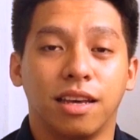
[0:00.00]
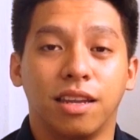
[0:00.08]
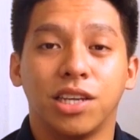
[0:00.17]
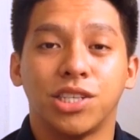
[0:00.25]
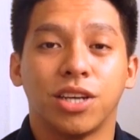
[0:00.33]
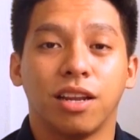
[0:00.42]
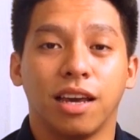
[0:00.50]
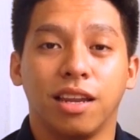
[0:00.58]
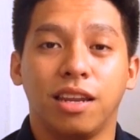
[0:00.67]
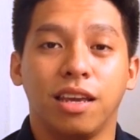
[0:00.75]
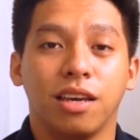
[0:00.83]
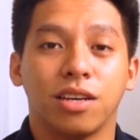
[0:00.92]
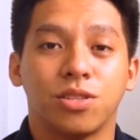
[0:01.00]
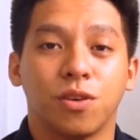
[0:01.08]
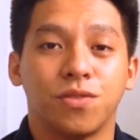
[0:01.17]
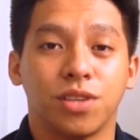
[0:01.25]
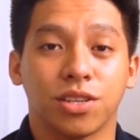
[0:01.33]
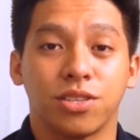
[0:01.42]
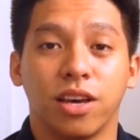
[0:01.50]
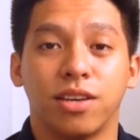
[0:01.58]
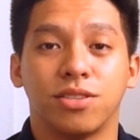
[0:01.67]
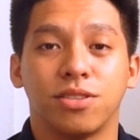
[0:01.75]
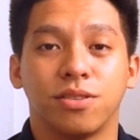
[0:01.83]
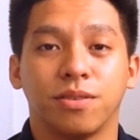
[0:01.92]
initial ideas of
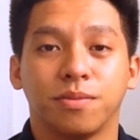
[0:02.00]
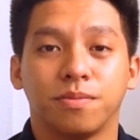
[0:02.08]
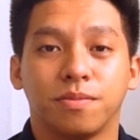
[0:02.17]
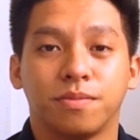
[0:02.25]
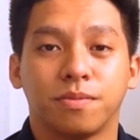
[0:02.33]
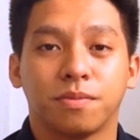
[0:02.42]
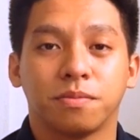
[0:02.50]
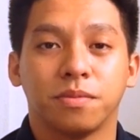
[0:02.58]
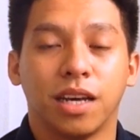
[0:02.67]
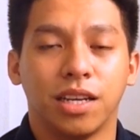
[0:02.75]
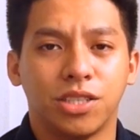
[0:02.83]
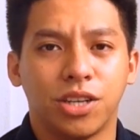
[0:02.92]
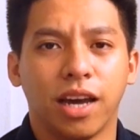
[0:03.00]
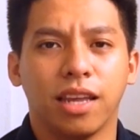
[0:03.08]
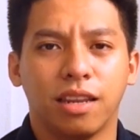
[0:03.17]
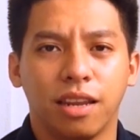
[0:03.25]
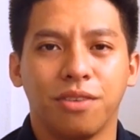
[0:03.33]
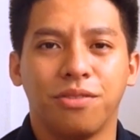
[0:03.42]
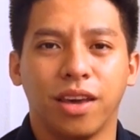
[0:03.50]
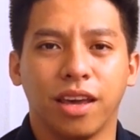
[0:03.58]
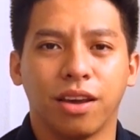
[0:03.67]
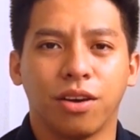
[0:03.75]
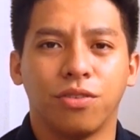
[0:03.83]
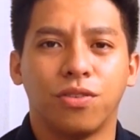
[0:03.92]
success and tried living
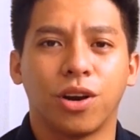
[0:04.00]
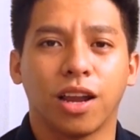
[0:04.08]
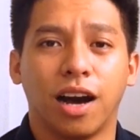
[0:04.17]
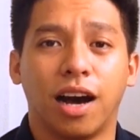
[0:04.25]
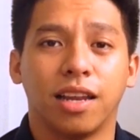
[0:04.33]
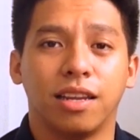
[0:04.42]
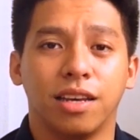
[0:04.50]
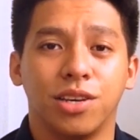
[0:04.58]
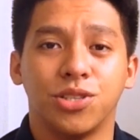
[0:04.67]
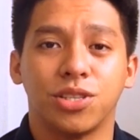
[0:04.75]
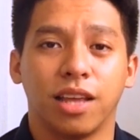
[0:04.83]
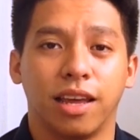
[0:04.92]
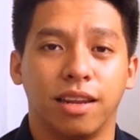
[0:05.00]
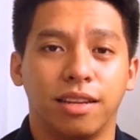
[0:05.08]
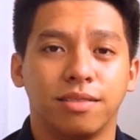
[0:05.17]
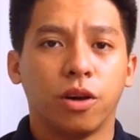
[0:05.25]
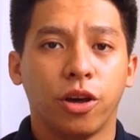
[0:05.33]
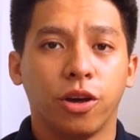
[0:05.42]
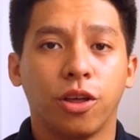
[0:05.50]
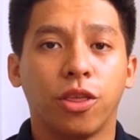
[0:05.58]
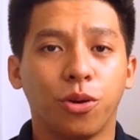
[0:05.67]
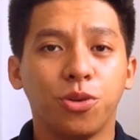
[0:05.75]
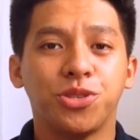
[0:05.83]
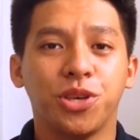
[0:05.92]
for God instead.
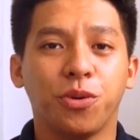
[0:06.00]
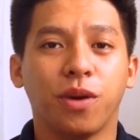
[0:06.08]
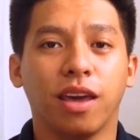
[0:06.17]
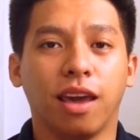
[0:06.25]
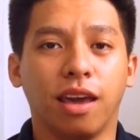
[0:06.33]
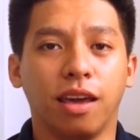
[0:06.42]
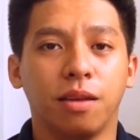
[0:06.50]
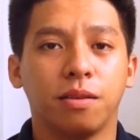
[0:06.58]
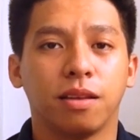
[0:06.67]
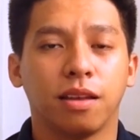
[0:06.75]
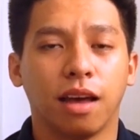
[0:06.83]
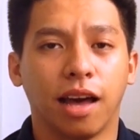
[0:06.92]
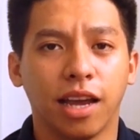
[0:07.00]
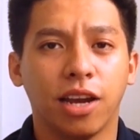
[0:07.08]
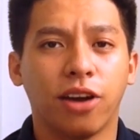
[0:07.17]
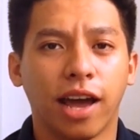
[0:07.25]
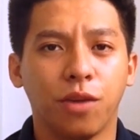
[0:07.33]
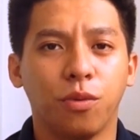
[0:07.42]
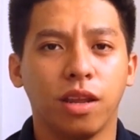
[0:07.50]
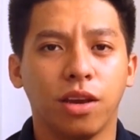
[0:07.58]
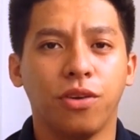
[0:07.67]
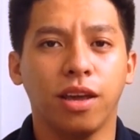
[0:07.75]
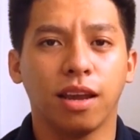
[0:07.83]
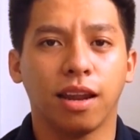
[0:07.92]
Through CYA, I gradually
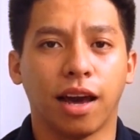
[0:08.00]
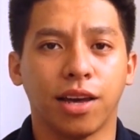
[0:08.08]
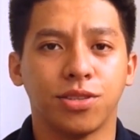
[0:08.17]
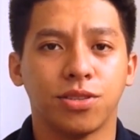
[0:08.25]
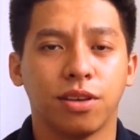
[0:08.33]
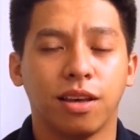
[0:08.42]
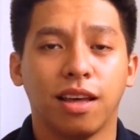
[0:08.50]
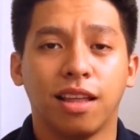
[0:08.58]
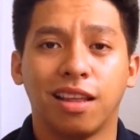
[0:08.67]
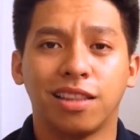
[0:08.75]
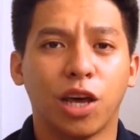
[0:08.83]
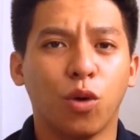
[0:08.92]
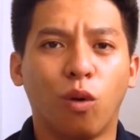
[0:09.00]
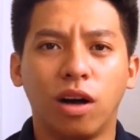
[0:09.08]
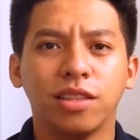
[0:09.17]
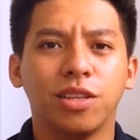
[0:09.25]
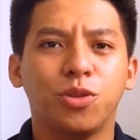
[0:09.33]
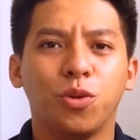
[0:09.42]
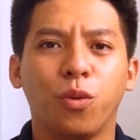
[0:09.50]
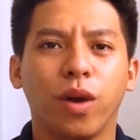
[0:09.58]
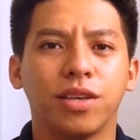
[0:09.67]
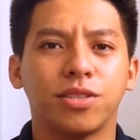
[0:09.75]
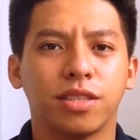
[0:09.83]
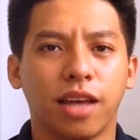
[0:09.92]
realized that I wanted to
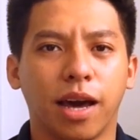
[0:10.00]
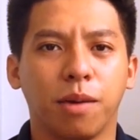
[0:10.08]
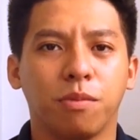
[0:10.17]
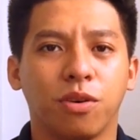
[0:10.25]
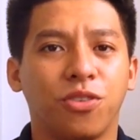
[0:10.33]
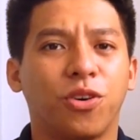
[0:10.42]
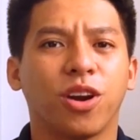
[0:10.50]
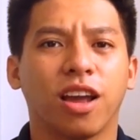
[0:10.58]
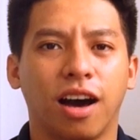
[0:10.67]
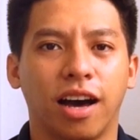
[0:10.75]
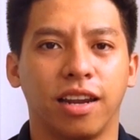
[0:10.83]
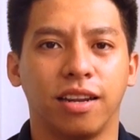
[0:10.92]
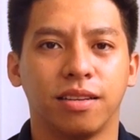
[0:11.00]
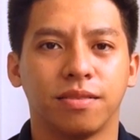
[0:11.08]
waste time for God,